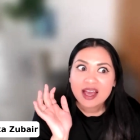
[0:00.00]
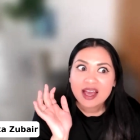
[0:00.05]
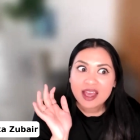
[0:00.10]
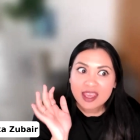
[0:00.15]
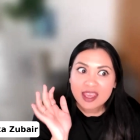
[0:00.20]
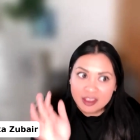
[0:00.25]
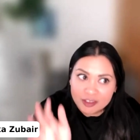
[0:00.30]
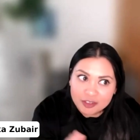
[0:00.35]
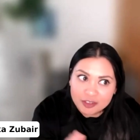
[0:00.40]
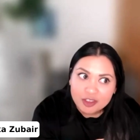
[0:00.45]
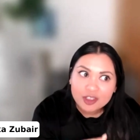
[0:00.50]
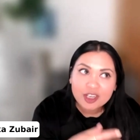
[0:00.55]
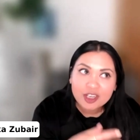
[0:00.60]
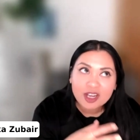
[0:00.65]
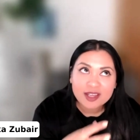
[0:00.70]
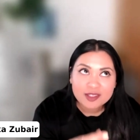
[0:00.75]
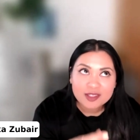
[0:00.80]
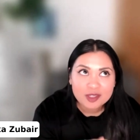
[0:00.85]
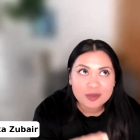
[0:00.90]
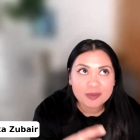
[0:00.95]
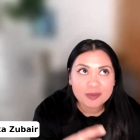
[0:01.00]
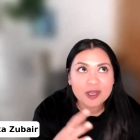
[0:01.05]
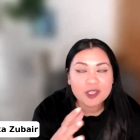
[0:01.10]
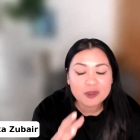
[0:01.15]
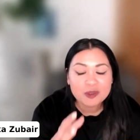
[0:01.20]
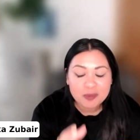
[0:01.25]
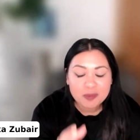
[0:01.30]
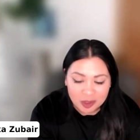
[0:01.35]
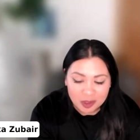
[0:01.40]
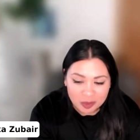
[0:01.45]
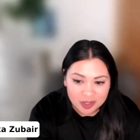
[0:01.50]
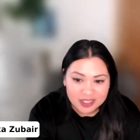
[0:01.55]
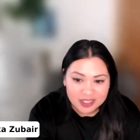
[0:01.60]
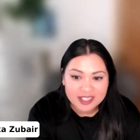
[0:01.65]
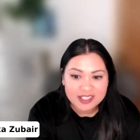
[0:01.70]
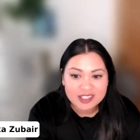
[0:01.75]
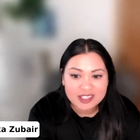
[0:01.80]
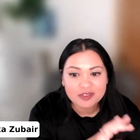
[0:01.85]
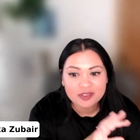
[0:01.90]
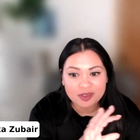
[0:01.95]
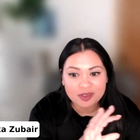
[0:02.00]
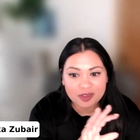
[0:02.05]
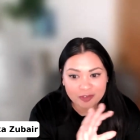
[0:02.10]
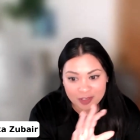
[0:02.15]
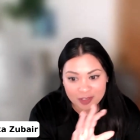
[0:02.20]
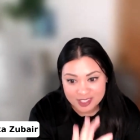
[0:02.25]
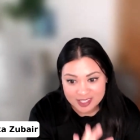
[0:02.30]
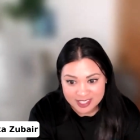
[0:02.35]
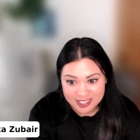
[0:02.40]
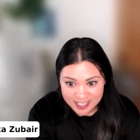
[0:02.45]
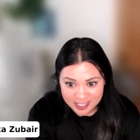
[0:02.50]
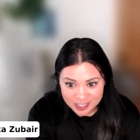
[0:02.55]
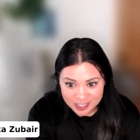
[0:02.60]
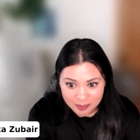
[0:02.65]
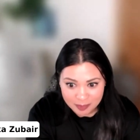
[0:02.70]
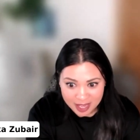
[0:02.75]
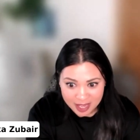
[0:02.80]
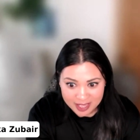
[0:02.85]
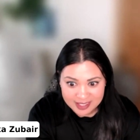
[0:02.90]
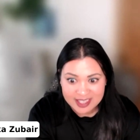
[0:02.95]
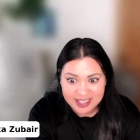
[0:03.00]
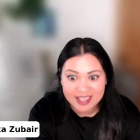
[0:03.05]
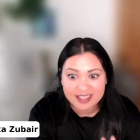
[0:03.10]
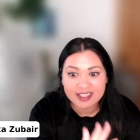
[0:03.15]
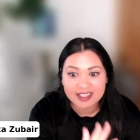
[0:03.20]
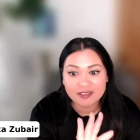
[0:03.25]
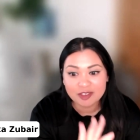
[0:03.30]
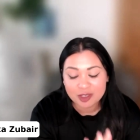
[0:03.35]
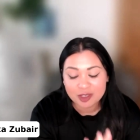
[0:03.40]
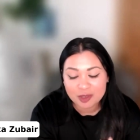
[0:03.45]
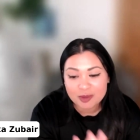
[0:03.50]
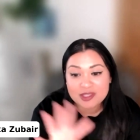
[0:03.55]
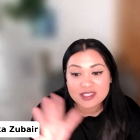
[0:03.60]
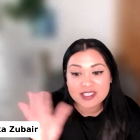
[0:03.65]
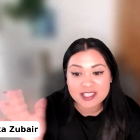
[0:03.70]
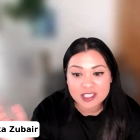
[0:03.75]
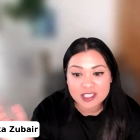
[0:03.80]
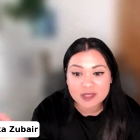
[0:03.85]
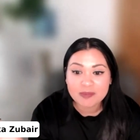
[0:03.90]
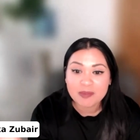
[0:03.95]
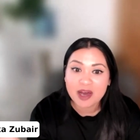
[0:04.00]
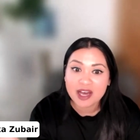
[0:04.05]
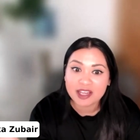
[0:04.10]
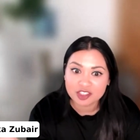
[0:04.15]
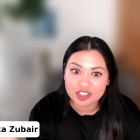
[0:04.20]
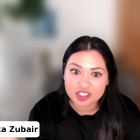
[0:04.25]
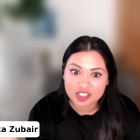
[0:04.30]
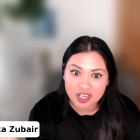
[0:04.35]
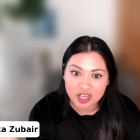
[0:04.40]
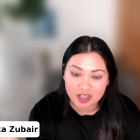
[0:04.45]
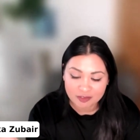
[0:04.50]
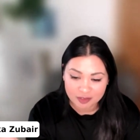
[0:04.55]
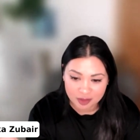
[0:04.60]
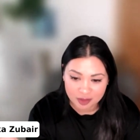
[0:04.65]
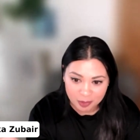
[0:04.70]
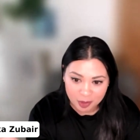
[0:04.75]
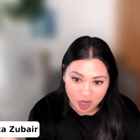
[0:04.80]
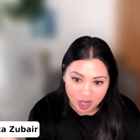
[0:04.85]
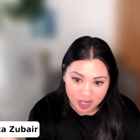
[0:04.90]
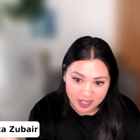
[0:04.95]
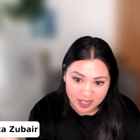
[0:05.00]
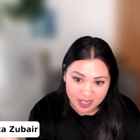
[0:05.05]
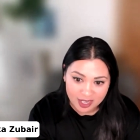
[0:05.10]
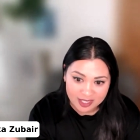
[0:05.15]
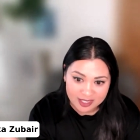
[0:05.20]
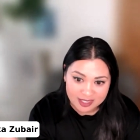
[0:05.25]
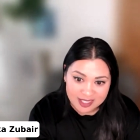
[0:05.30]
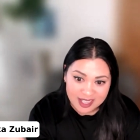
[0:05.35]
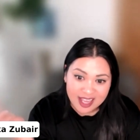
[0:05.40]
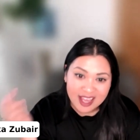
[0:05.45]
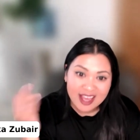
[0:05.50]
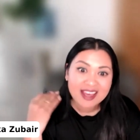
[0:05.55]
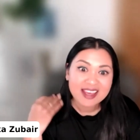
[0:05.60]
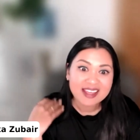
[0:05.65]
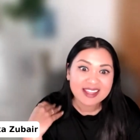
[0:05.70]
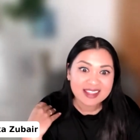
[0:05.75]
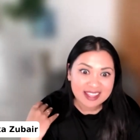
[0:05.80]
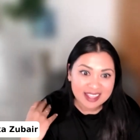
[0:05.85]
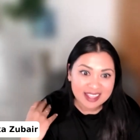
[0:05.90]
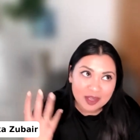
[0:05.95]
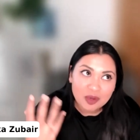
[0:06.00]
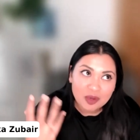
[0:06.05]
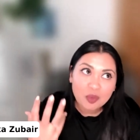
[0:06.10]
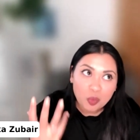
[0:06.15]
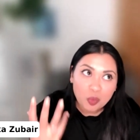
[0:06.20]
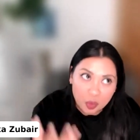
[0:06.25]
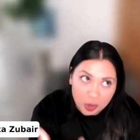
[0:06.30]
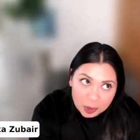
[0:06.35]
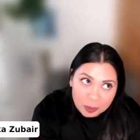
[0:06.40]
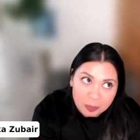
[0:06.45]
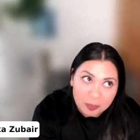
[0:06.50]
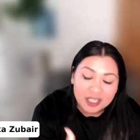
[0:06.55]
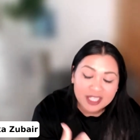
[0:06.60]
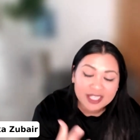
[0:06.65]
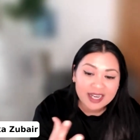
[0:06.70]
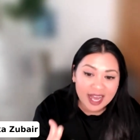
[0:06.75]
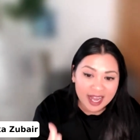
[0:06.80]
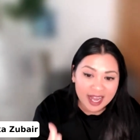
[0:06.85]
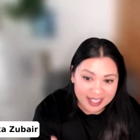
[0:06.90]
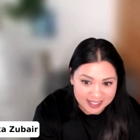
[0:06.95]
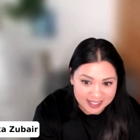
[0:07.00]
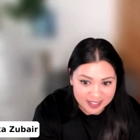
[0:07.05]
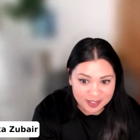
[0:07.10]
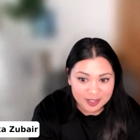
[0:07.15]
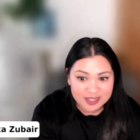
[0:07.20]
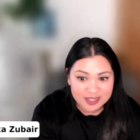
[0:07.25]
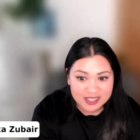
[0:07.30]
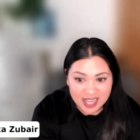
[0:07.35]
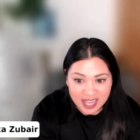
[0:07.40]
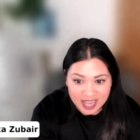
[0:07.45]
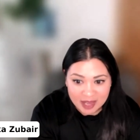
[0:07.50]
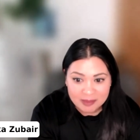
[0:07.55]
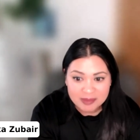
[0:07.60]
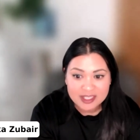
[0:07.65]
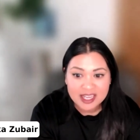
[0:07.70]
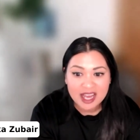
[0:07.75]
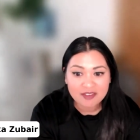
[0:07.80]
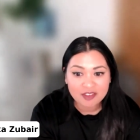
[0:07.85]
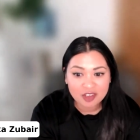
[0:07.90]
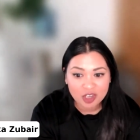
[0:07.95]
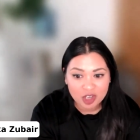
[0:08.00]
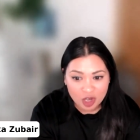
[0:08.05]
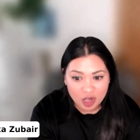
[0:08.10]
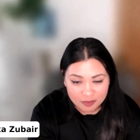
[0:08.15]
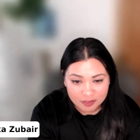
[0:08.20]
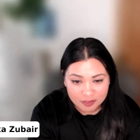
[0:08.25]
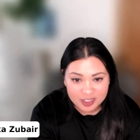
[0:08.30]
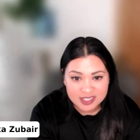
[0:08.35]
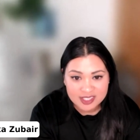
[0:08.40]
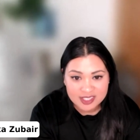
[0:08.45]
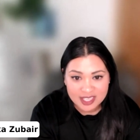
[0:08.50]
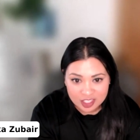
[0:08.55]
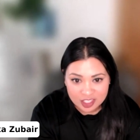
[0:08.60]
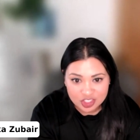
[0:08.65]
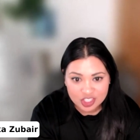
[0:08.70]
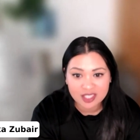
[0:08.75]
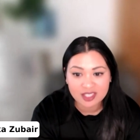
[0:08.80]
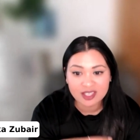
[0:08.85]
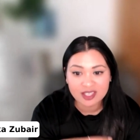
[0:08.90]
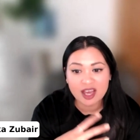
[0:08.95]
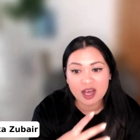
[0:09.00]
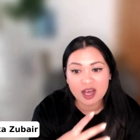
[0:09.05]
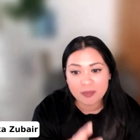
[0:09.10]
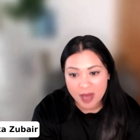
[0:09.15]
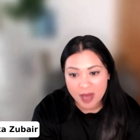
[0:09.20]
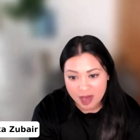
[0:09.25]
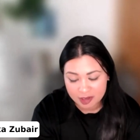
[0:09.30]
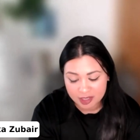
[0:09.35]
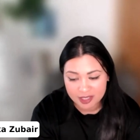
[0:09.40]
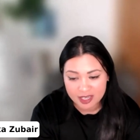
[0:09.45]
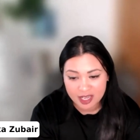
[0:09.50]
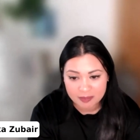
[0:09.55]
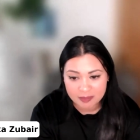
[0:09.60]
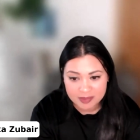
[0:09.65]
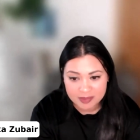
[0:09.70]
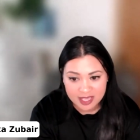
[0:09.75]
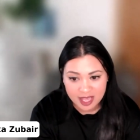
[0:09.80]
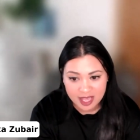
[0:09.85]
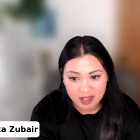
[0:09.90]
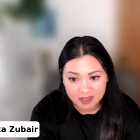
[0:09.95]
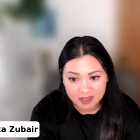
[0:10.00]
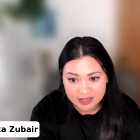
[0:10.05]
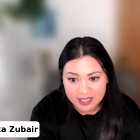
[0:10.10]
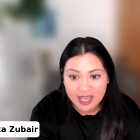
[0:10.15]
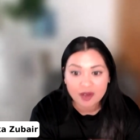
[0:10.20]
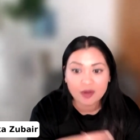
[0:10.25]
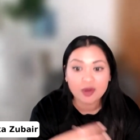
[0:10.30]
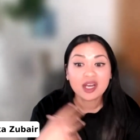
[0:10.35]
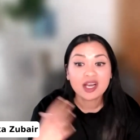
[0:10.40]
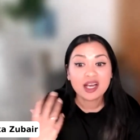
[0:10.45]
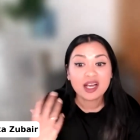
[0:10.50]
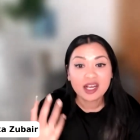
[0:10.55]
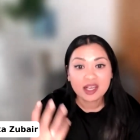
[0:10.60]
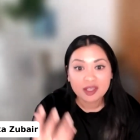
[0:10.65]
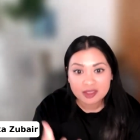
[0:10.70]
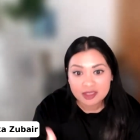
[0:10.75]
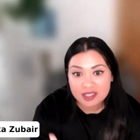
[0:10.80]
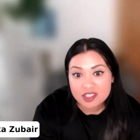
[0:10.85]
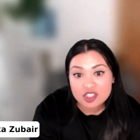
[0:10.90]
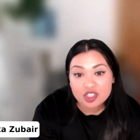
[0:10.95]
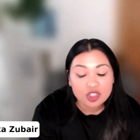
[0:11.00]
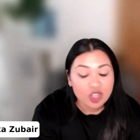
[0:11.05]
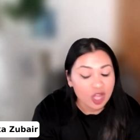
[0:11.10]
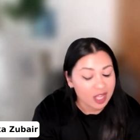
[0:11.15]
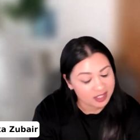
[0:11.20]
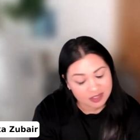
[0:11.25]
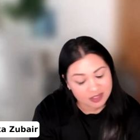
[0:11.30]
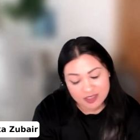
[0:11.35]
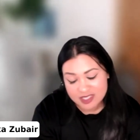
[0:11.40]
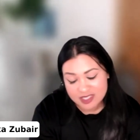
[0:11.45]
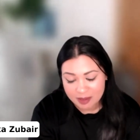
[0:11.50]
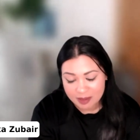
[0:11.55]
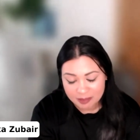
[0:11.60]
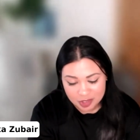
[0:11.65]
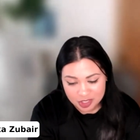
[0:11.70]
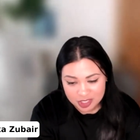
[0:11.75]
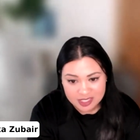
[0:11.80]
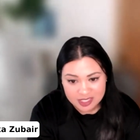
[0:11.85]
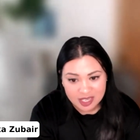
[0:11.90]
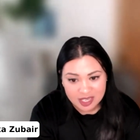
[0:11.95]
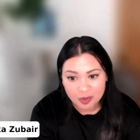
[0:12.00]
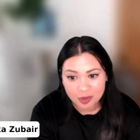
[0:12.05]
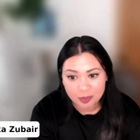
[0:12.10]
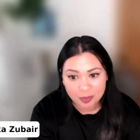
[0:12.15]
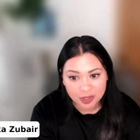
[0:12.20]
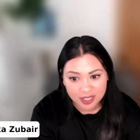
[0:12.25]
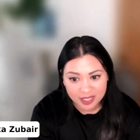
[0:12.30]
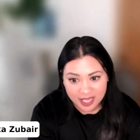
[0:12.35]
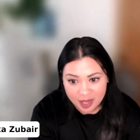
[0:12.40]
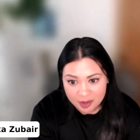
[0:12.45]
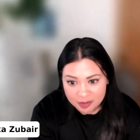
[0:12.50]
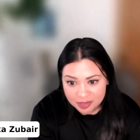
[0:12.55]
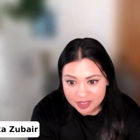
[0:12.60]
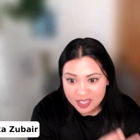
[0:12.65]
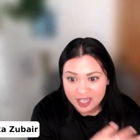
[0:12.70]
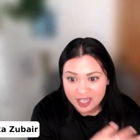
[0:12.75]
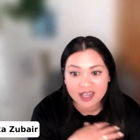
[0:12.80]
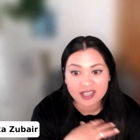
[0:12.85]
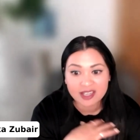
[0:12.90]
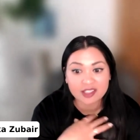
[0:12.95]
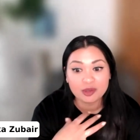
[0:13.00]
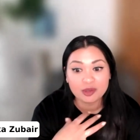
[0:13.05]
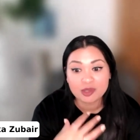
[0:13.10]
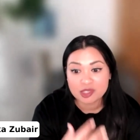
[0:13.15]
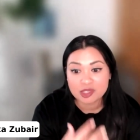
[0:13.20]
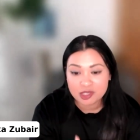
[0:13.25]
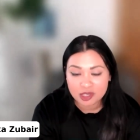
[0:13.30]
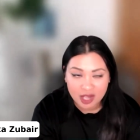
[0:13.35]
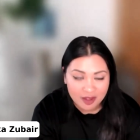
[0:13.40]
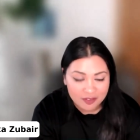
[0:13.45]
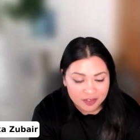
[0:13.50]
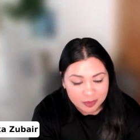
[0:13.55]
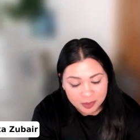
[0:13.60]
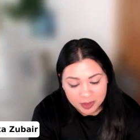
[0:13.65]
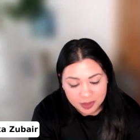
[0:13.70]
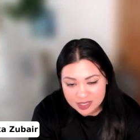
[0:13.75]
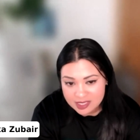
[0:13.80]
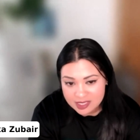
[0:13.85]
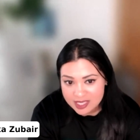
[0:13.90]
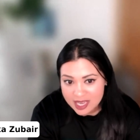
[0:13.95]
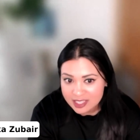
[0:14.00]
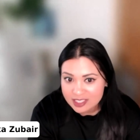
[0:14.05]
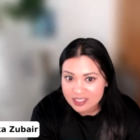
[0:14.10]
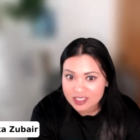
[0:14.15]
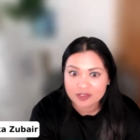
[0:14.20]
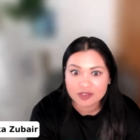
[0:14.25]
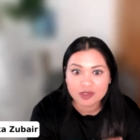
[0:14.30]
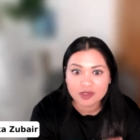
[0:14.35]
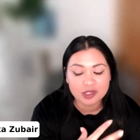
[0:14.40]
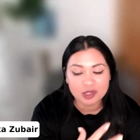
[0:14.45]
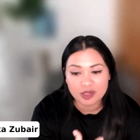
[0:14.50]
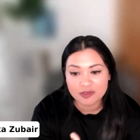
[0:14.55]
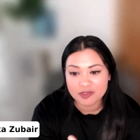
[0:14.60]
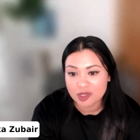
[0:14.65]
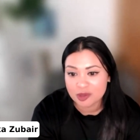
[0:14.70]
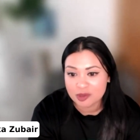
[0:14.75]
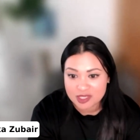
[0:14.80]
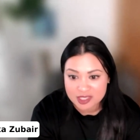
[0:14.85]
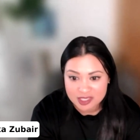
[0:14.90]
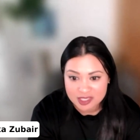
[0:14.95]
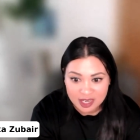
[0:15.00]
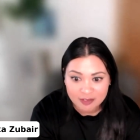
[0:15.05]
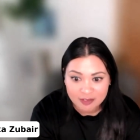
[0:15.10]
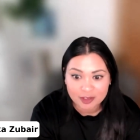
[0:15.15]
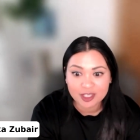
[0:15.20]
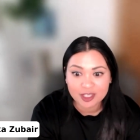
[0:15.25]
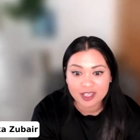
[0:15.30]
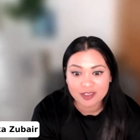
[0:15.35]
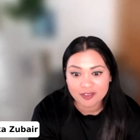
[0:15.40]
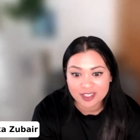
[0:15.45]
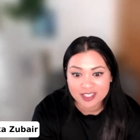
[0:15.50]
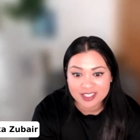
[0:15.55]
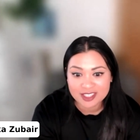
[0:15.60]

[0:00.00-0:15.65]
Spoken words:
if your customer has been with us for 6 months and they've used this much of the product, it would be an ideal time to have a conversation about an upsell. Now, these are lots of assumptions that we're putting out there, and you still have to be a detective. You still have to go discover if